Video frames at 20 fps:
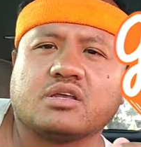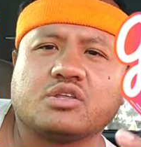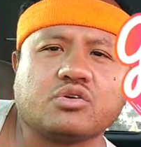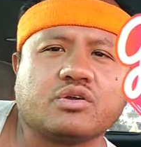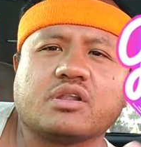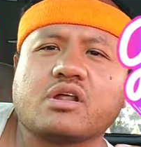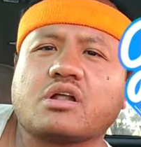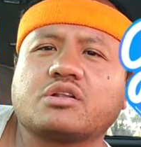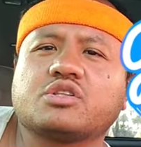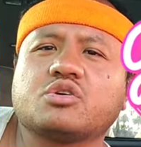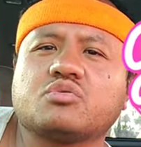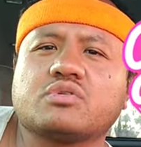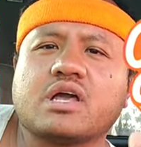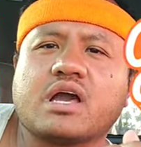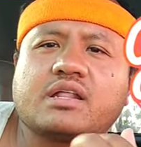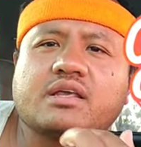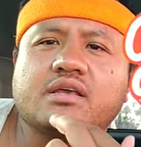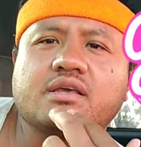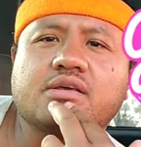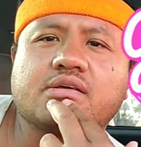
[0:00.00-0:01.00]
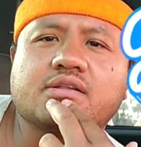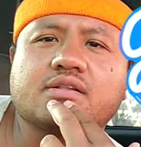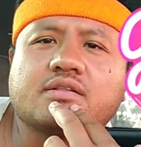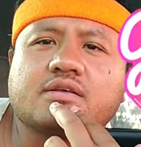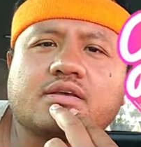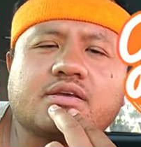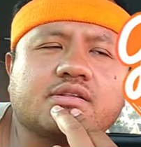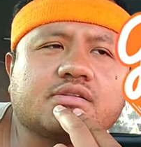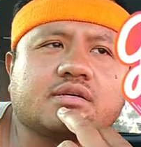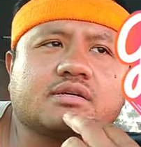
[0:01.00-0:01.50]
You cannot do that here in,
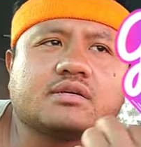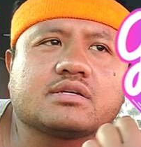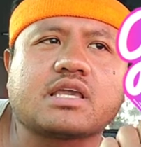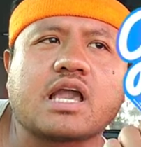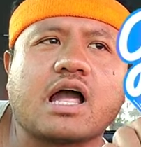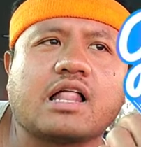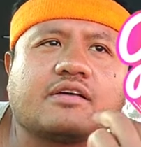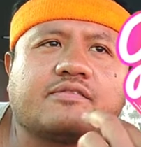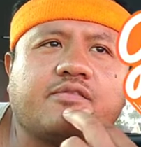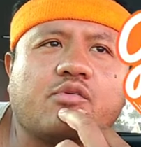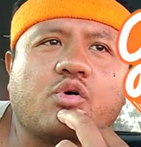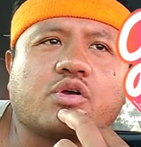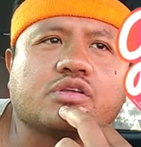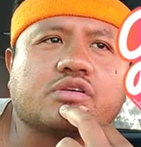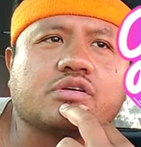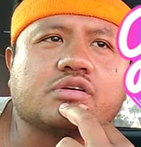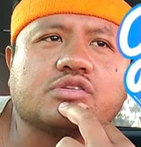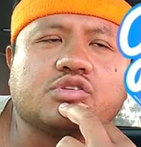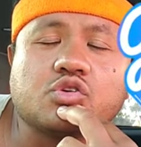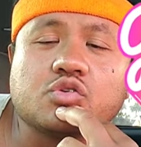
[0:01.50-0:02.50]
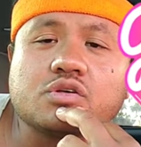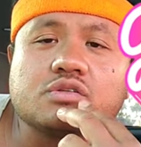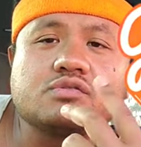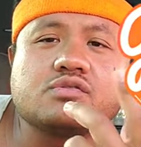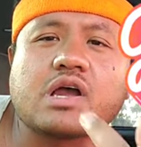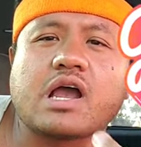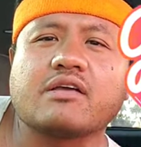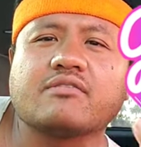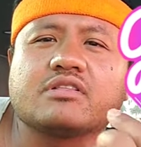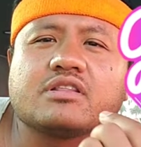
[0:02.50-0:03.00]
in uh, California. You can
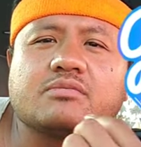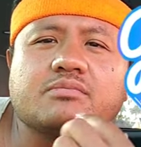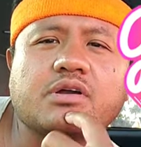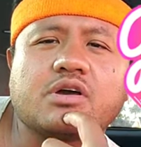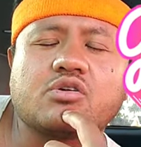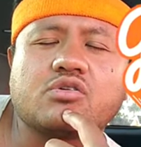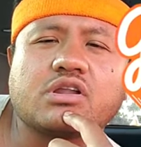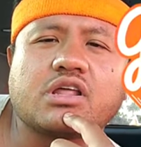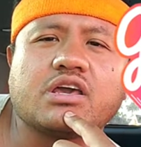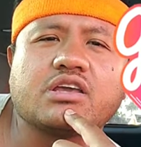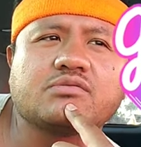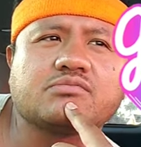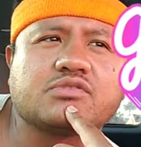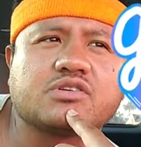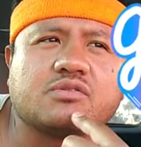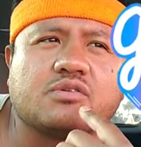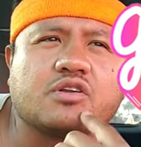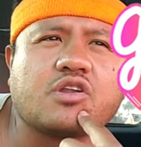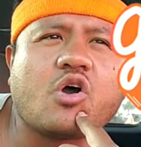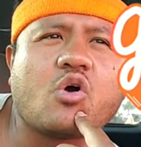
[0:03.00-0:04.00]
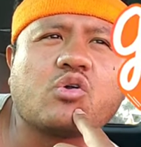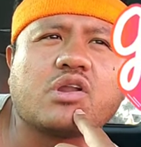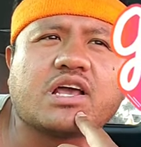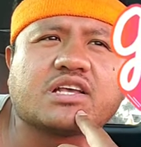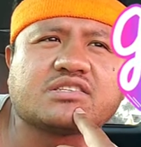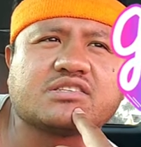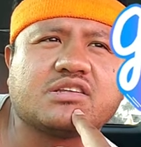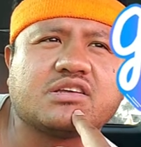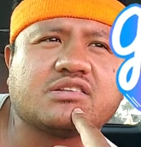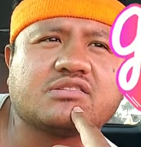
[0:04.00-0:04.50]
drive in the middle lane no, no
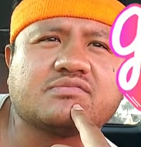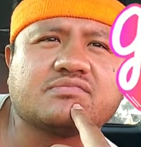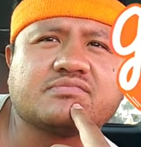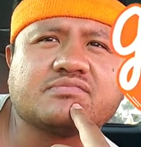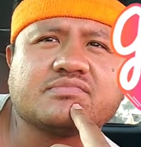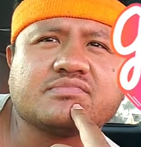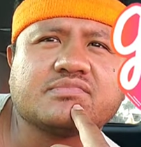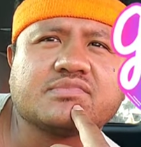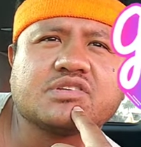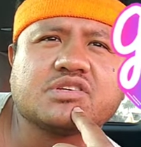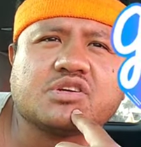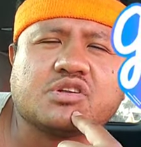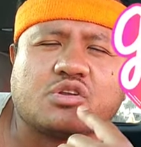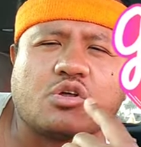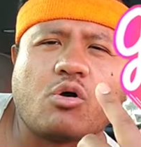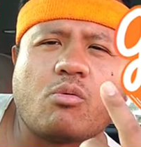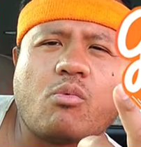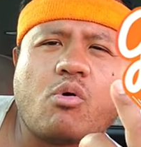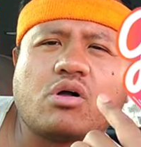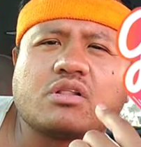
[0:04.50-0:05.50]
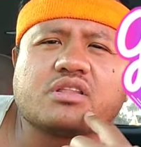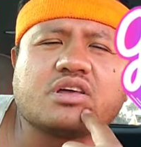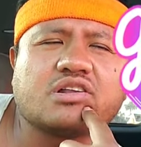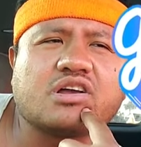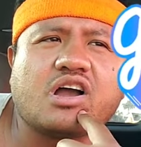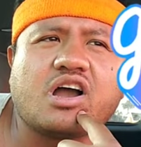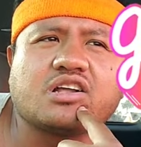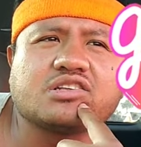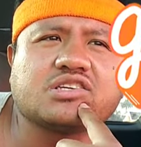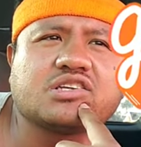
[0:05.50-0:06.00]
less than no more than
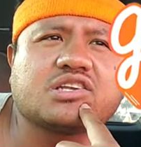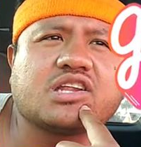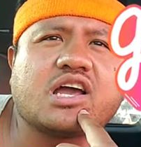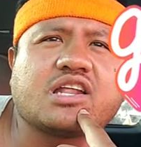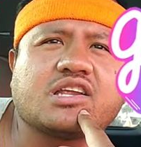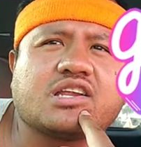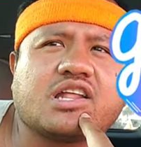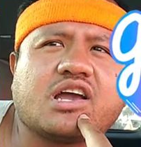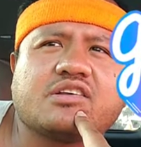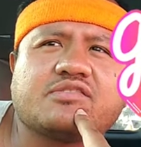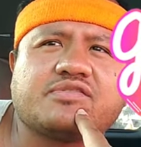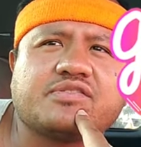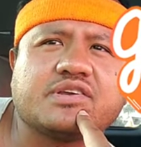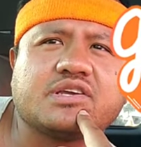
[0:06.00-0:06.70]
199